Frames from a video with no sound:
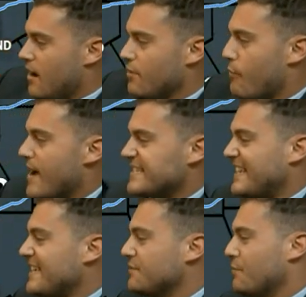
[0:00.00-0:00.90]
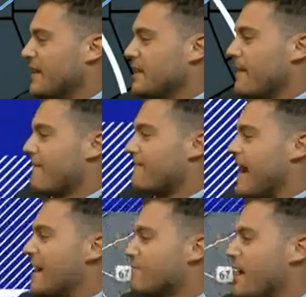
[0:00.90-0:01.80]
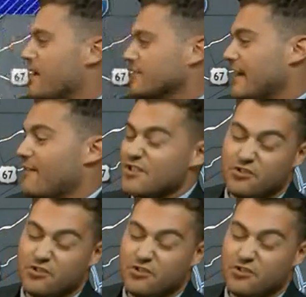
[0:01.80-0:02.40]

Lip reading: Otherwise, an east wind at about 5 miles an hour.